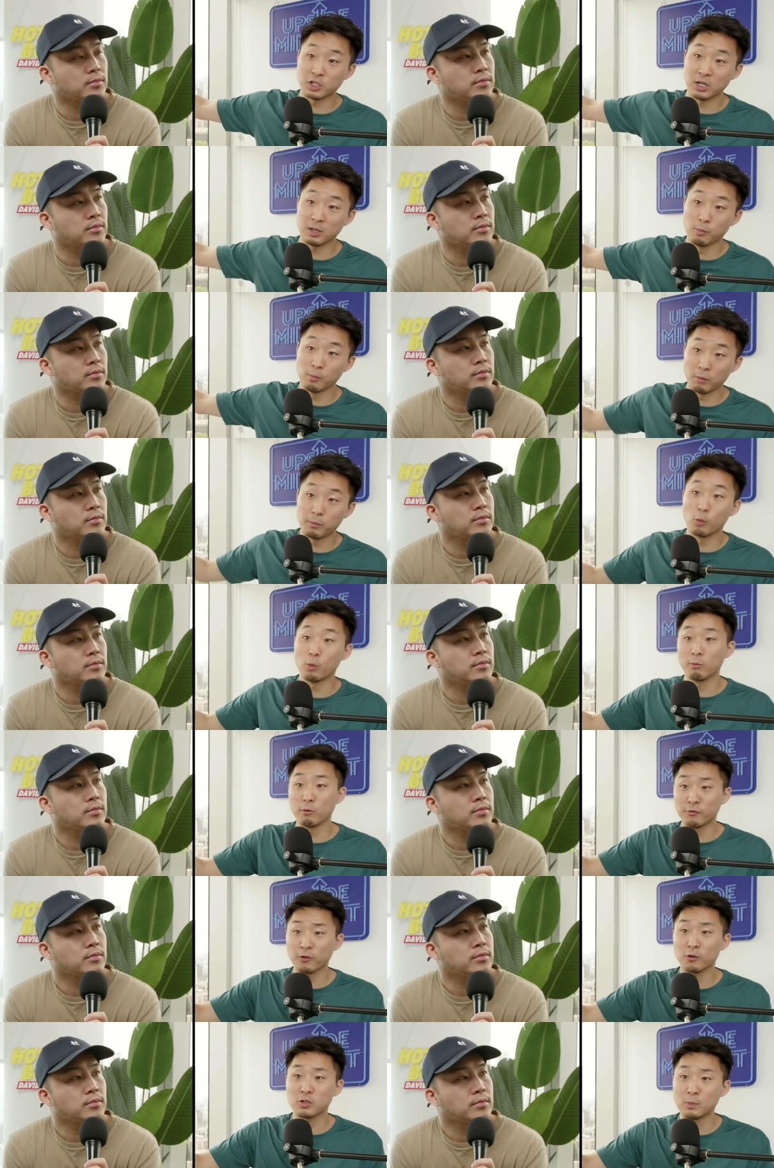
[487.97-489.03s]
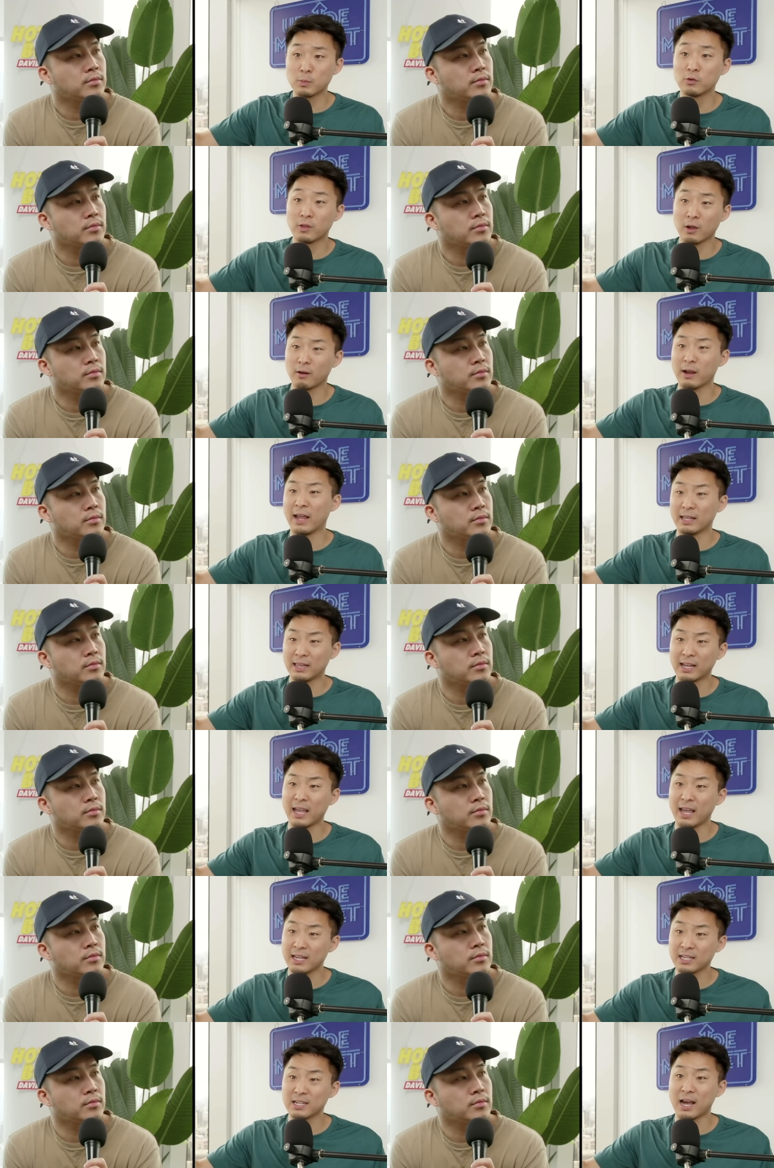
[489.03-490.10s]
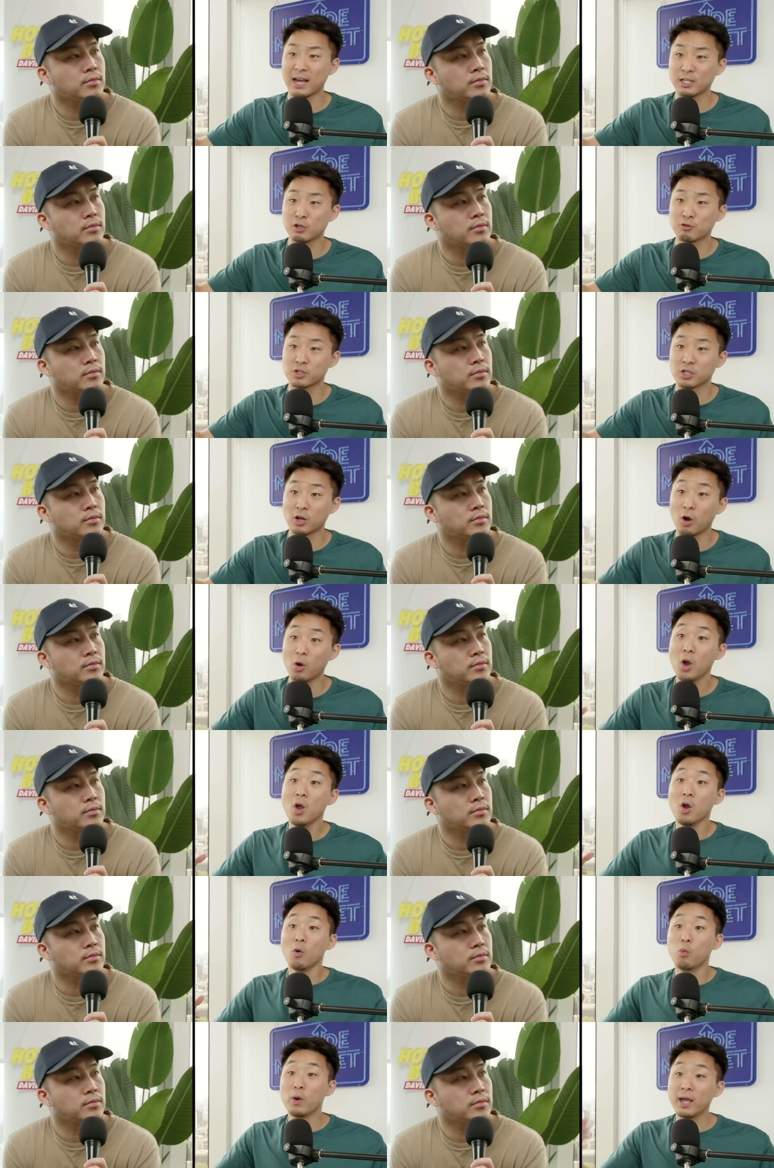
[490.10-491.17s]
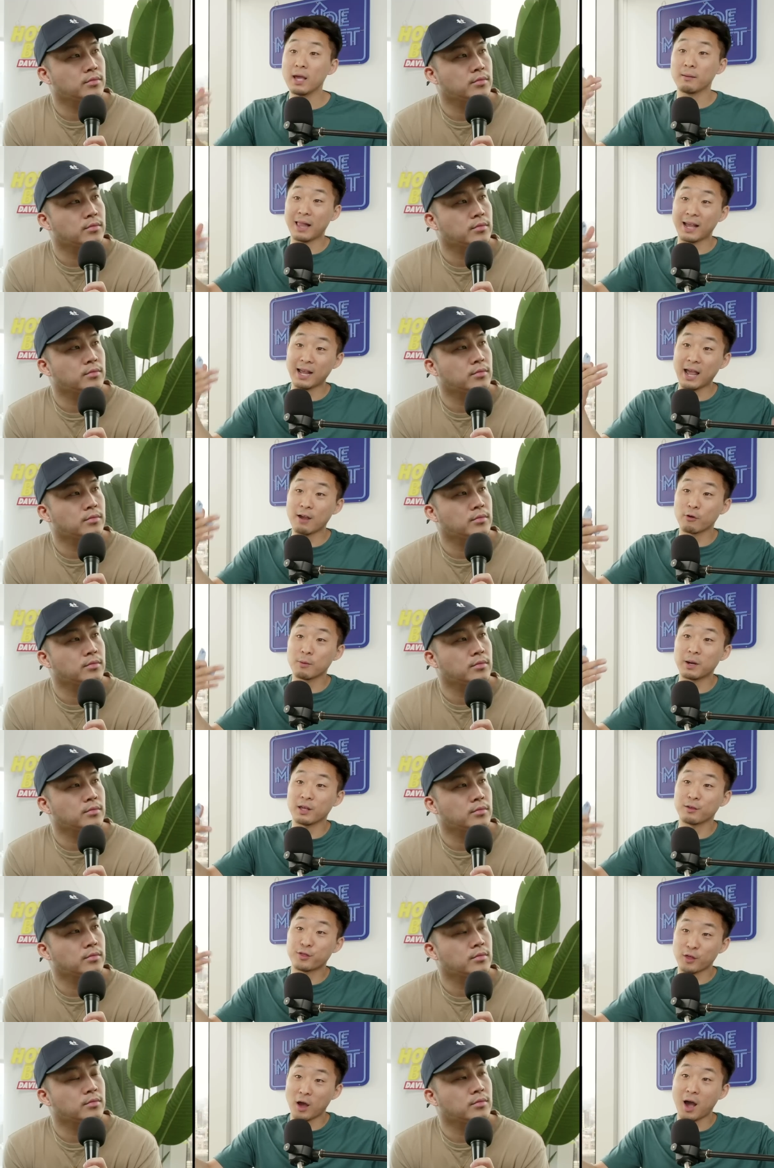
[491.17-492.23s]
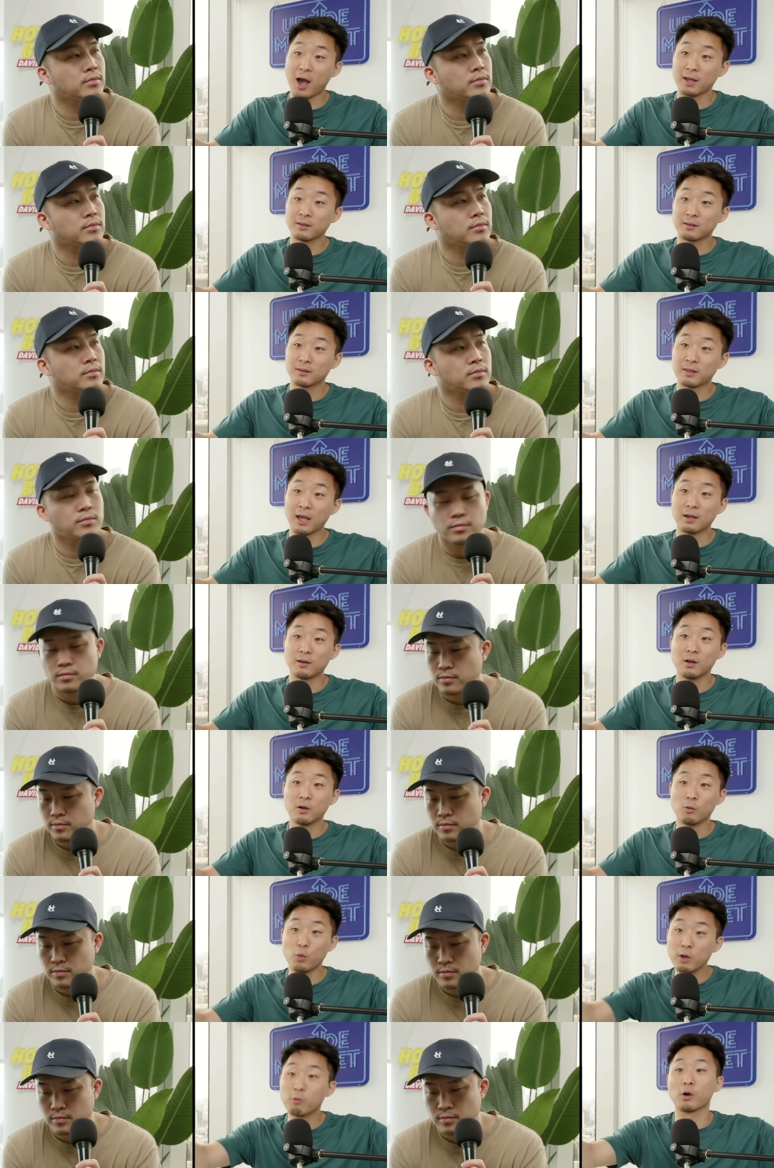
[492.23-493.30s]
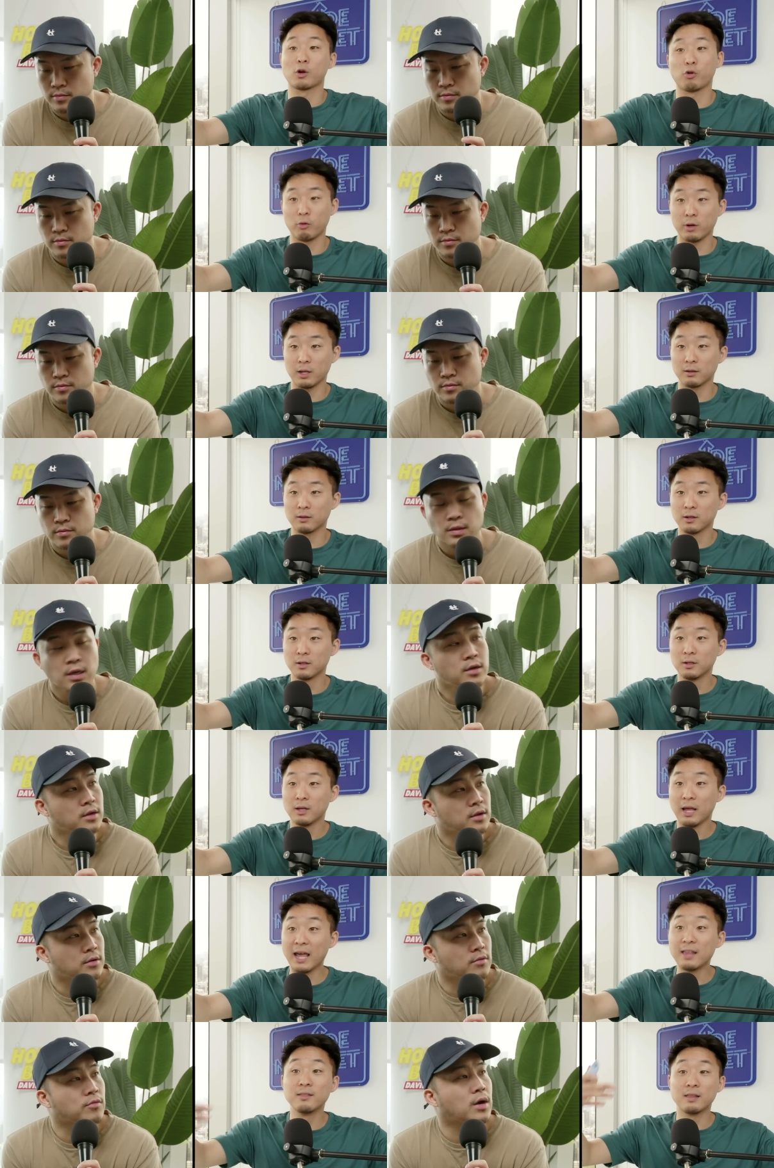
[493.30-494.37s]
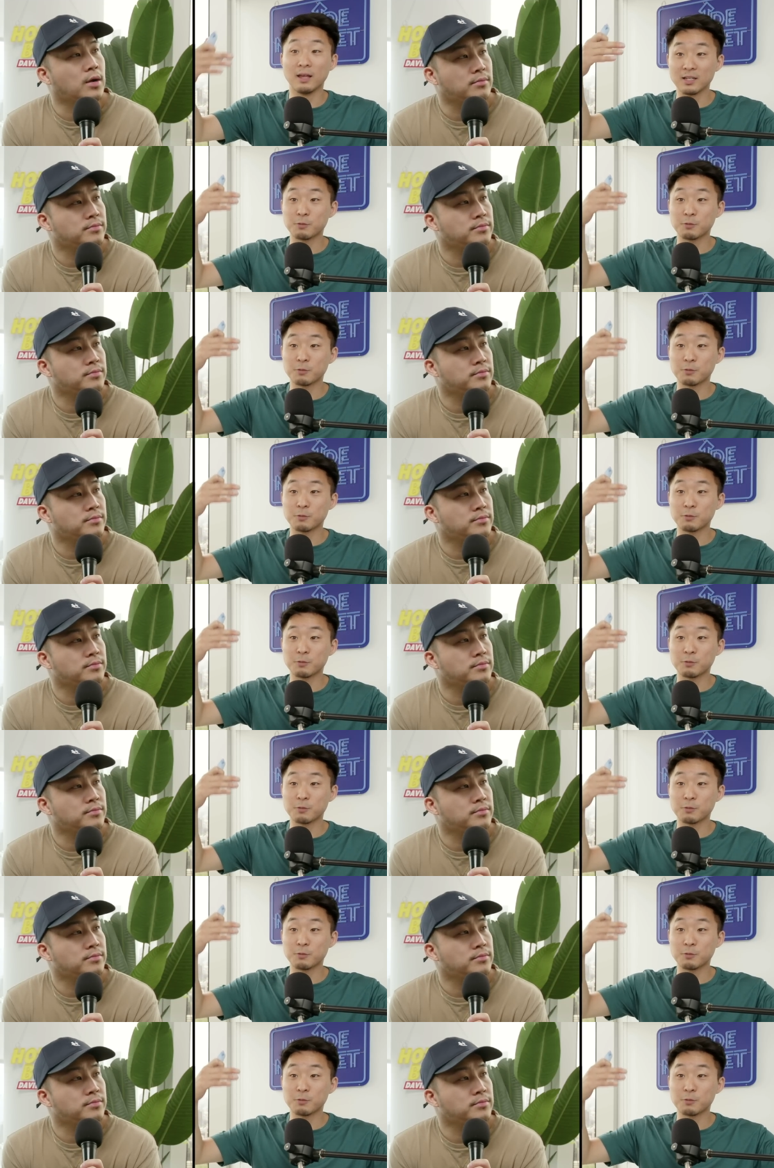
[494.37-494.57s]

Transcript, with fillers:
Speaker 1: anymore, but when we first moved there like eight, nine years ago, we like everybody thought that we were Korean and right.